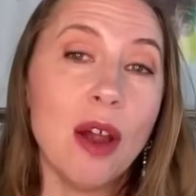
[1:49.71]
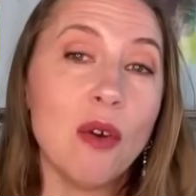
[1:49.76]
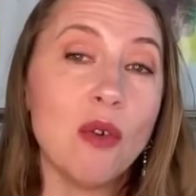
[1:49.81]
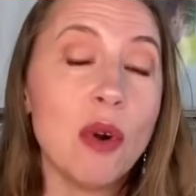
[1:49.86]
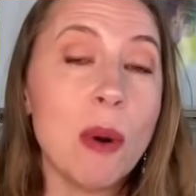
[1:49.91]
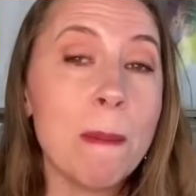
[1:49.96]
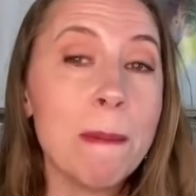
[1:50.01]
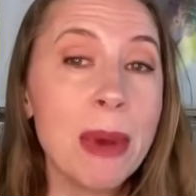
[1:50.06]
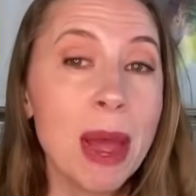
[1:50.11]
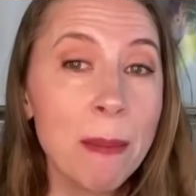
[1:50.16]

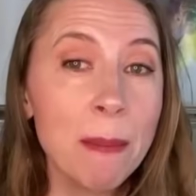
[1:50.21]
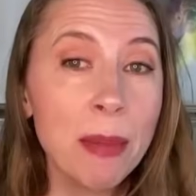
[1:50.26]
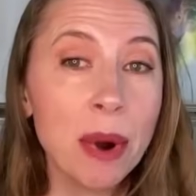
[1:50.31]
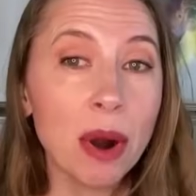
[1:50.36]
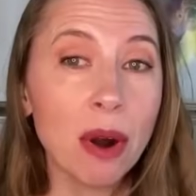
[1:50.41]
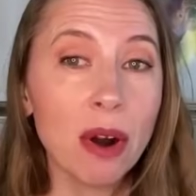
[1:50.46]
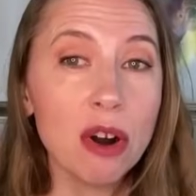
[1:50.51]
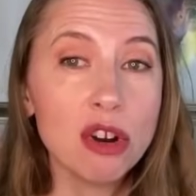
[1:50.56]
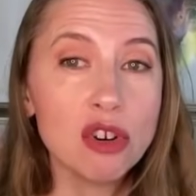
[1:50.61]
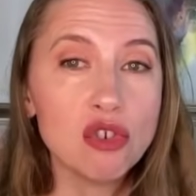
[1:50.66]

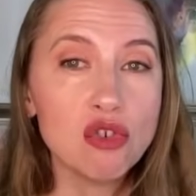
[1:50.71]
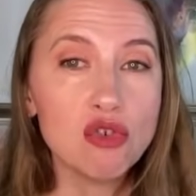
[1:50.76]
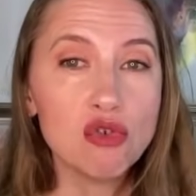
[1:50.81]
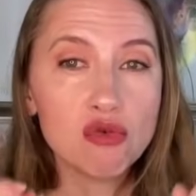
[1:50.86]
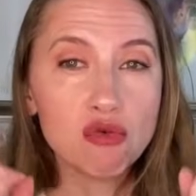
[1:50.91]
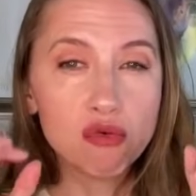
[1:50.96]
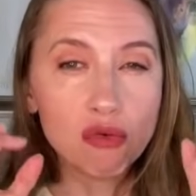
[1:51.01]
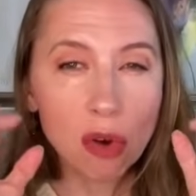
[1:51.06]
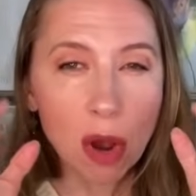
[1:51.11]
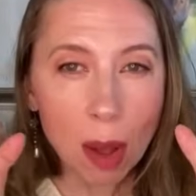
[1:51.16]
Remember,
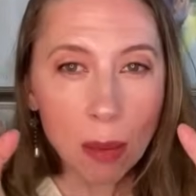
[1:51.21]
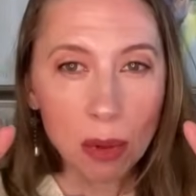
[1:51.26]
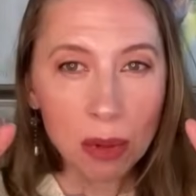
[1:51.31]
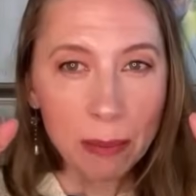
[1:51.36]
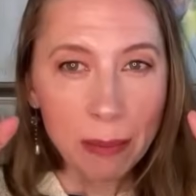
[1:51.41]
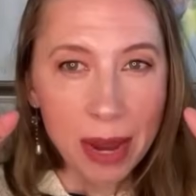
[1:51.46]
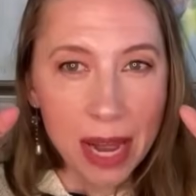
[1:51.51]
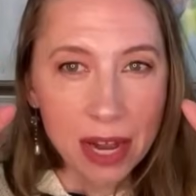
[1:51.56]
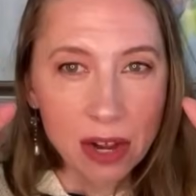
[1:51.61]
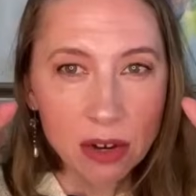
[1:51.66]

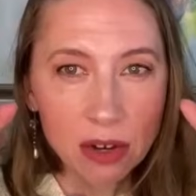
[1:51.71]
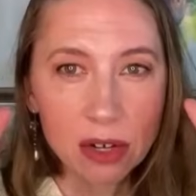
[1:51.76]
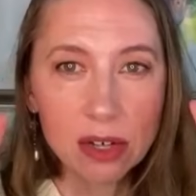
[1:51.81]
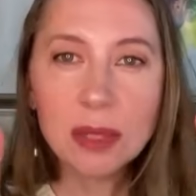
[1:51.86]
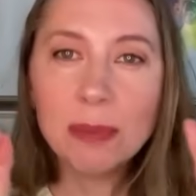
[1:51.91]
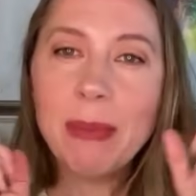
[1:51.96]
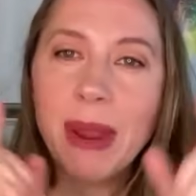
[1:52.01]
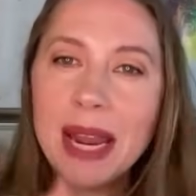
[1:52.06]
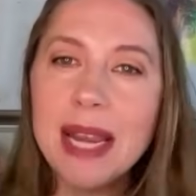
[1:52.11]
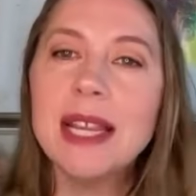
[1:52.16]

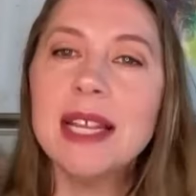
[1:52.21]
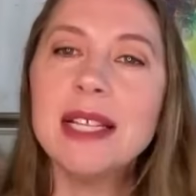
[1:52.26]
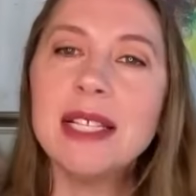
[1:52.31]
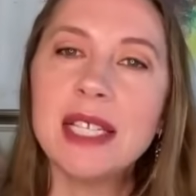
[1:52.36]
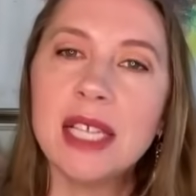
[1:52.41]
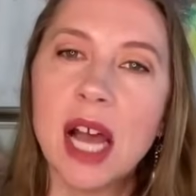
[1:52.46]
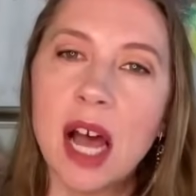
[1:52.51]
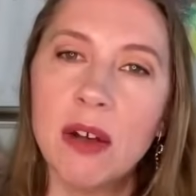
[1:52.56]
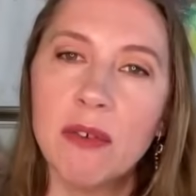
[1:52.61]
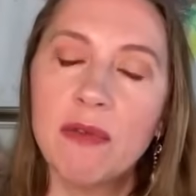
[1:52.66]
troublemakers make it
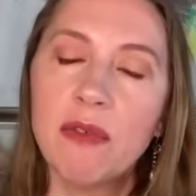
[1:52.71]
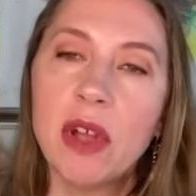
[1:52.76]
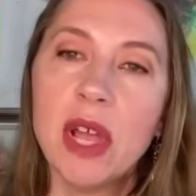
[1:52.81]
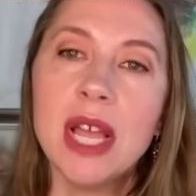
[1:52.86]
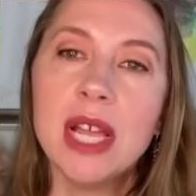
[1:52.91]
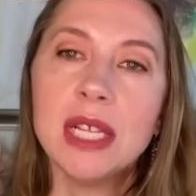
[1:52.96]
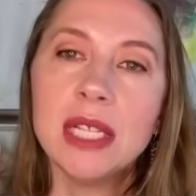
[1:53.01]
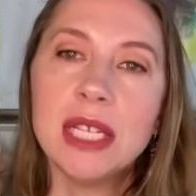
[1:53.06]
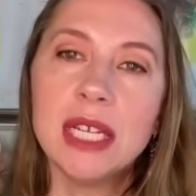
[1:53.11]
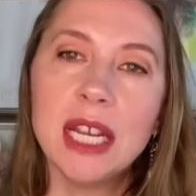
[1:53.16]
tough
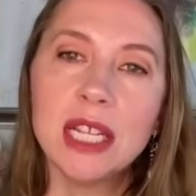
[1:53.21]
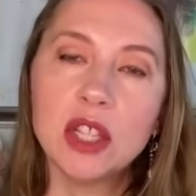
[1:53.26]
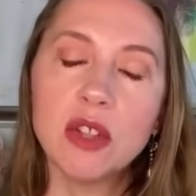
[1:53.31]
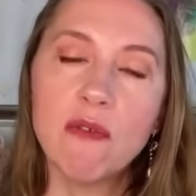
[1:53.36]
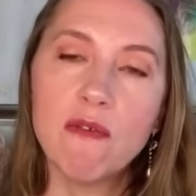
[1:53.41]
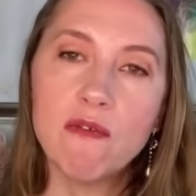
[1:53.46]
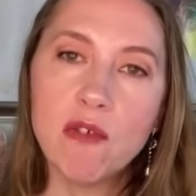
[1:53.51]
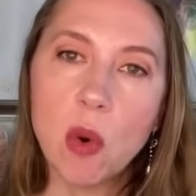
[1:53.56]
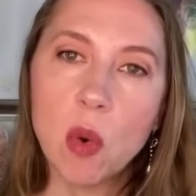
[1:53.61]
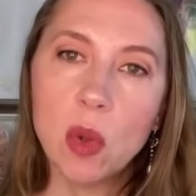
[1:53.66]
to get
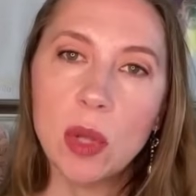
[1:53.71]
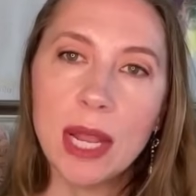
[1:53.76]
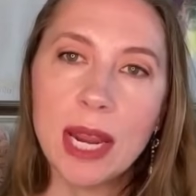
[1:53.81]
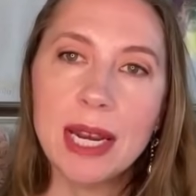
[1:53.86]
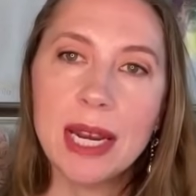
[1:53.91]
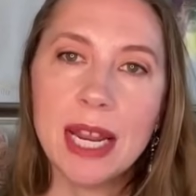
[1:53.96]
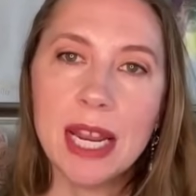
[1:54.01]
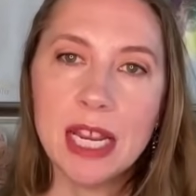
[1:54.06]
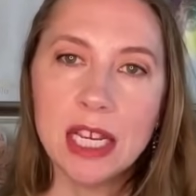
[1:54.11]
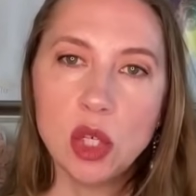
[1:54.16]
the
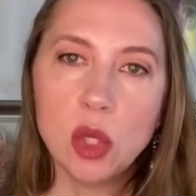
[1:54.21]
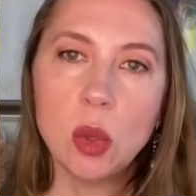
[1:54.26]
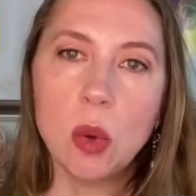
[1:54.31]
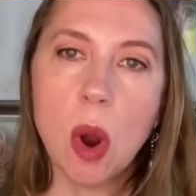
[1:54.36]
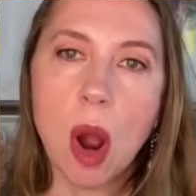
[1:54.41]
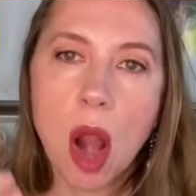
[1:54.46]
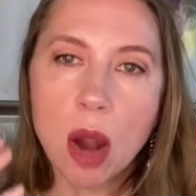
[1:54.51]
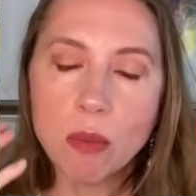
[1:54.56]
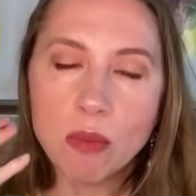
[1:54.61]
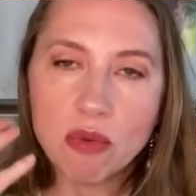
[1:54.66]
folate
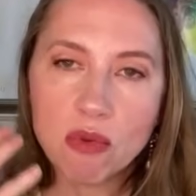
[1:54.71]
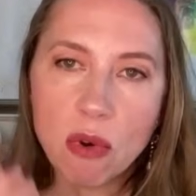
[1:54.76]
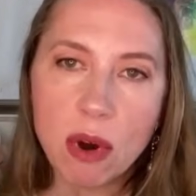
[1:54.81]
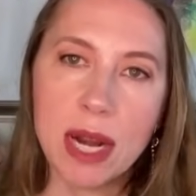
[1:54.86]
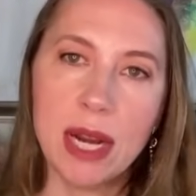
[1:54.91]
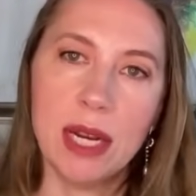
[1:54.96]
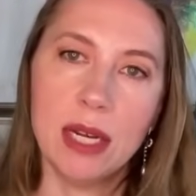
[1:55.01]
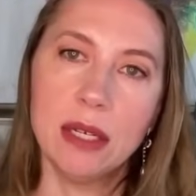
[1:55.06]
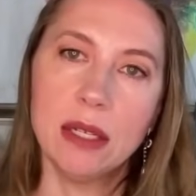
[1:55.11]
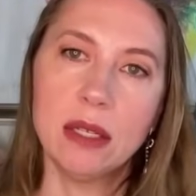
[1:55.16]
into our
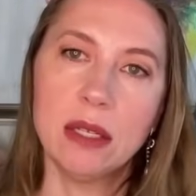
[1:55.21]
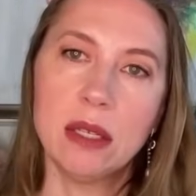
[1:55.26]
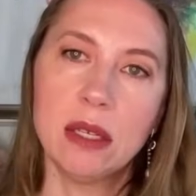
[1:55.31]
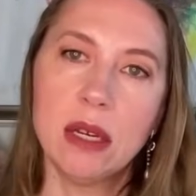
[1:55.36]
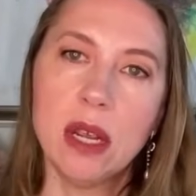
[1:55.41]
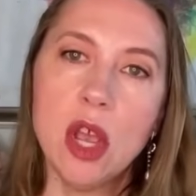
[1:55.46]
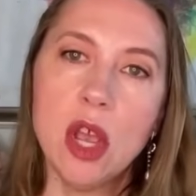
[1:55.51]
brains.